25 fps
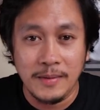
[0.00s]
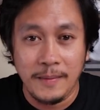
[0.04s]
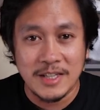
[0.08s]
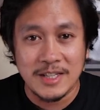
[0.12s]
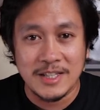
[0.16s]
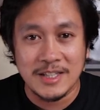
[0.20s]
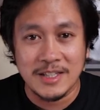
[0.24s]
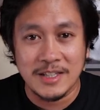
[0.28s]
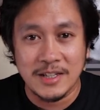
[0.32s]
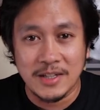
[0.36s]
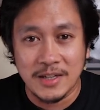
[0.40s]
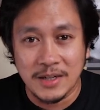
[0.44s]

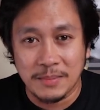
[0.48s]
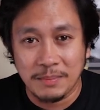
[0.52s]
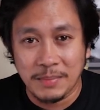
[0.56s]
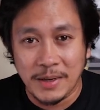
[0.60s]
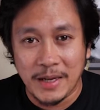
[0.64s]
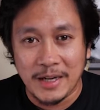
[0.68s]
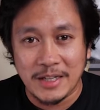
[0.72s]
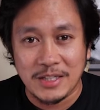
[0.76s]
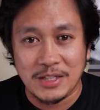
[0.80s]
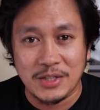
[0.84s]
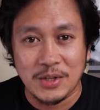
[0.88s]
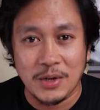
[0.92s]
is the
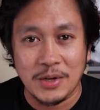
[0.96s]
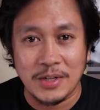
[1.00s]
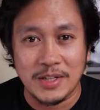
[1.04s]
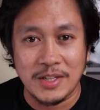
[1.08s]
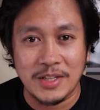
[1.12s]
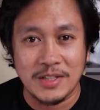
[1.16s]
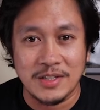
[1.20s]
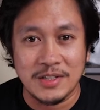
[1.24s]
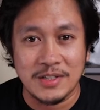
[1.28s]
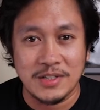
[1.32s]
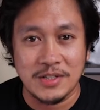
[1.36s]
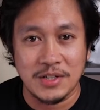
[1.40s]

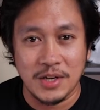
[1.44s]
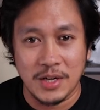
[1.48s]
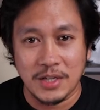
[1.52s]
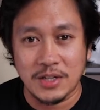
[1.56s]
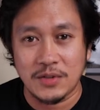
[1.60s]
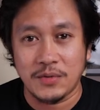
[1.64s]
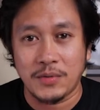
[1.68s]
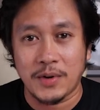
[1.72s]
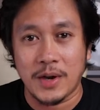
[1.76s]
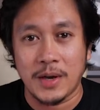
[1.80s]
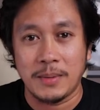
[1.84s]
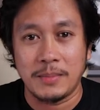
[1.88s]
Panasonic
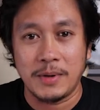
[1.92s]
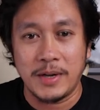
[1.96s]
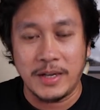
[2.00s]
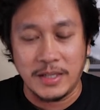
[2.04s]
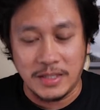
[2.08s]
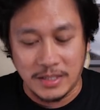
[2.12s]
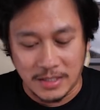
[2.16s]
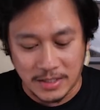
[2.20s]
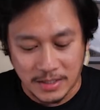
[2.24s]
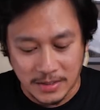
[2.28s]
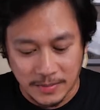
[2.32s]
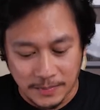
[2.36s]

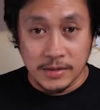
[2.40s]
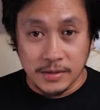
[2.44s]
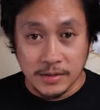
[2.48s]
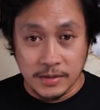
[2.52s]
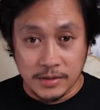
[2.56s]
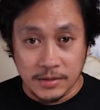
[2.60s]
GH5S.